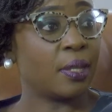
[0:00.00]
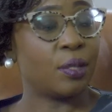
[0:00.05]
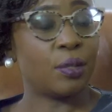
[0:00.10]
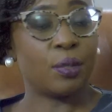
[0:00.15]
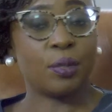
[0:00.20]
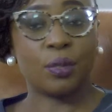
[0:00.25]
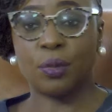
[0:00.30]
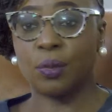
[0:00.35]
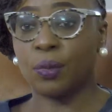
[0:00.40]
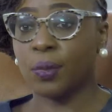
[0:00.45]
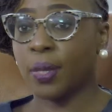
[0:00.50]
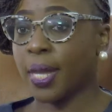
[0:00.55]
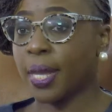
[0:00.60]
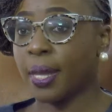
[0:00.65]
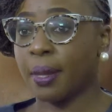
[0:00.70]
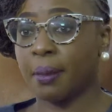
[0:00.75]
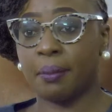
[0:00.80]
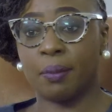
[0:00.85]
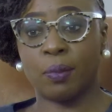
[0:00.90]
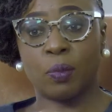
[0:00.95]
You know,
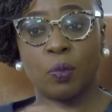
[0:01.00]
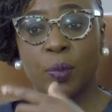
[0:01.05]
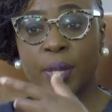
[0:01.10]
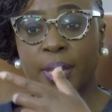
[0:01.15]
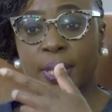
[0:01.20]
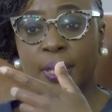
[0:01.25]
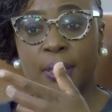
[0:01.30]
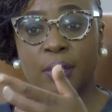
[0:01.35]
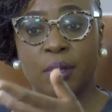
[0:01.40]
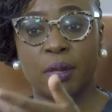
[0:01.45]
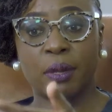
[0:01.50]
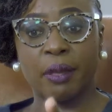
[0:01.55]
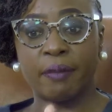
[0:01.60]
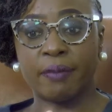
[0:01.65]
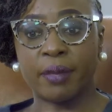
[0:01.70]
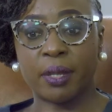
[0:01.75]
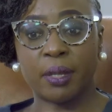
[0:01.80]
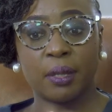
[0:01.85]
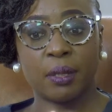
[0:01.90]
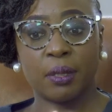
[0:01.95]
when you're
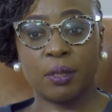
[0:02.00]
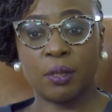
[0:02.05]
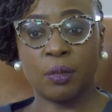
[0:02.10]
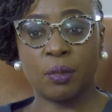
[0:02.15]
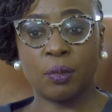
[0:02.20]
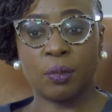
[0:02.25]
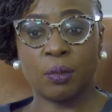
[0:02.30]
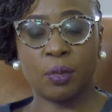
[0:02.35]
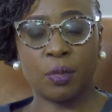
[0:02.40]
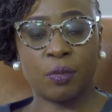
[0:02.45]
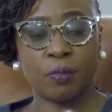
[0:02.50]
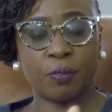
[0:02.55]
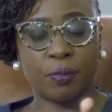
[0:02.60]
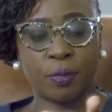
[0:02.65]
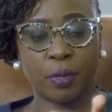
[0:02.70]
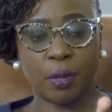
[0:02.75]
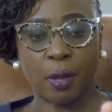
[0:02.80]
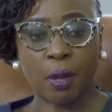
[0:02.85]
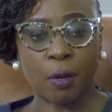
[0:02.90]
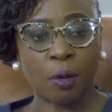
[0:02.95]
given, you know, you've
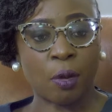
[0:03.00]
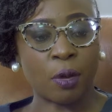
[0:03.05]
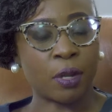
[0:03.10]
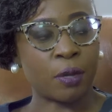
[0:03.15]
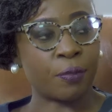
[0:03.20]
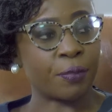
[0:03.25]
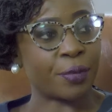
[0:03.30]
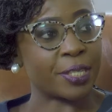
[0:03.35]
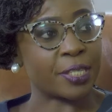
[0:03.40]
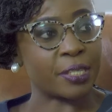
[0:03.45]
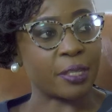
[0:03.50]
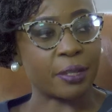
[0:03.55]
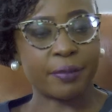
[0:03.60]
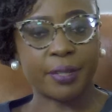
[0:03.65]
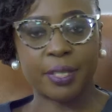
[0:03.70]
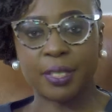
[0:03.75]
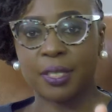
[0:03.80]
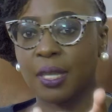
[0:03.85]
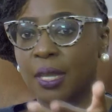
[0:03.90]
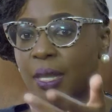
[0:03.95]
ordered for a
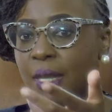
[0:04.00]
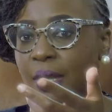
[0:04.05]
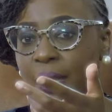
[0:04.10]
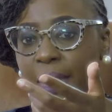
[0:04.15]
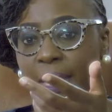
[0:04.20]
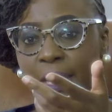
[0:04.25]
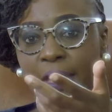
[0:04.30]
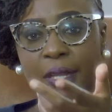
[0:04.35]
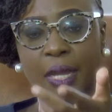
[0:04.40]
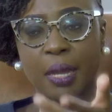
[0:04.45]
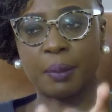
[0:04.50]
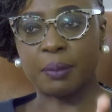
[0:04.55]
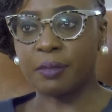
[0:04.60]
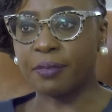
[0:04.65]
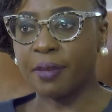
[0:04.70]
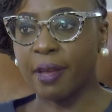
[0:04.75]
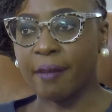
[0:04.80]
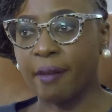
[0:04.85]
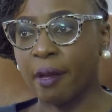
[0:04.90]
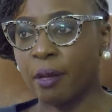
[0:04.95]
service and it
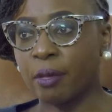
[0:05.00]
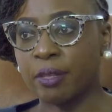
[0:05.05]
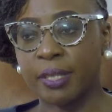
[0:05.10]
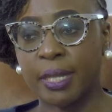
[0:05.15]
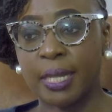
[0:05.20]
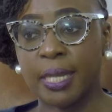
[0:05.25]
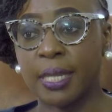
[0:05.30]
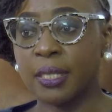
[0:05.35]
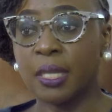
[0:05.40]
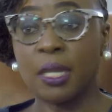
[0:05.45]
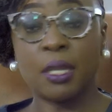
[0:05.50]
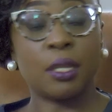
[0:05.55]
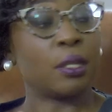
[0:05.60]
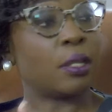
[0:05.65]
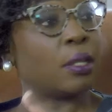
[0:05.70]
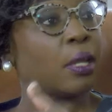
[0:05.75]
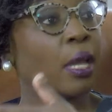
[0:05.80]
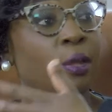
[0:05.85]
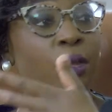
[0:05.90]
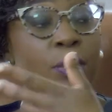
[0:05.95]
comes 5 hours late.
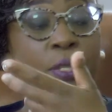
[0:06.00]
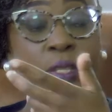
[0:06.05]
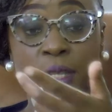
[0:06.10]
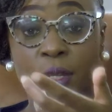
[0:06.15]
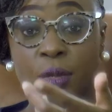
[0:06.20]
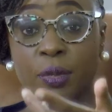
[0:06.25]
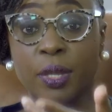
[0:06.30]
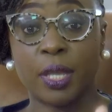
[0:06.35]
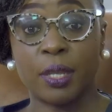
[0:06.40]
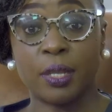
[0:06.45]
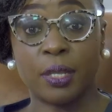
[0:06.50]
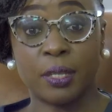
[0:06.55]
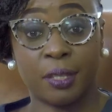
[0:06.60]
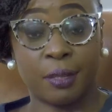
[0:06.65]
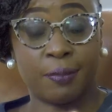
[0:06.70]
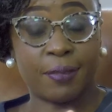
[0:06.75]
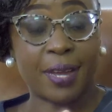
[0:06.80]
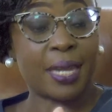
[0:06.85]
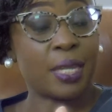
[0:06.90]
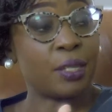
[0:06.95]
Is it okay?
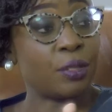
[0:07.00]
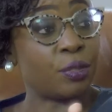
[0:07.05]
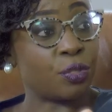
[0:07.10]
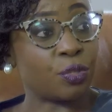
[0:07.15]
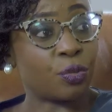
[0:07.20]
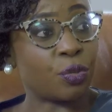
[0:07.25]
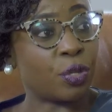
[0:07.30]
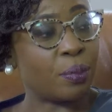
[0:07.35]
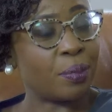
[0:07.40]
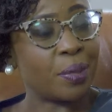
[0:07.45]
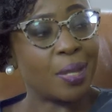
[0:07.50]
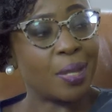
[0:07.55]
Is it valid to scream?